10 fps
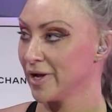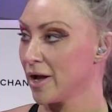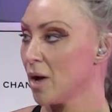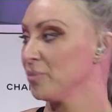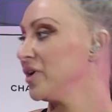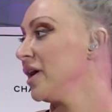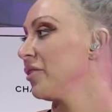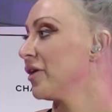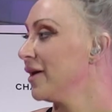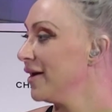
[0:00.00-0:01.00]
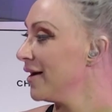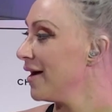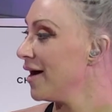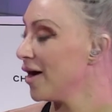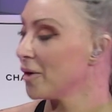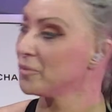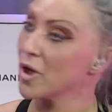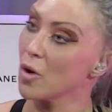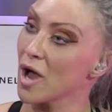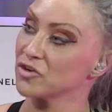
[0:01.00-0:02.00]
umpteenth.
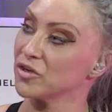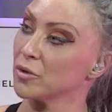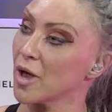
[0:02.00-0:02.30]
No, actually,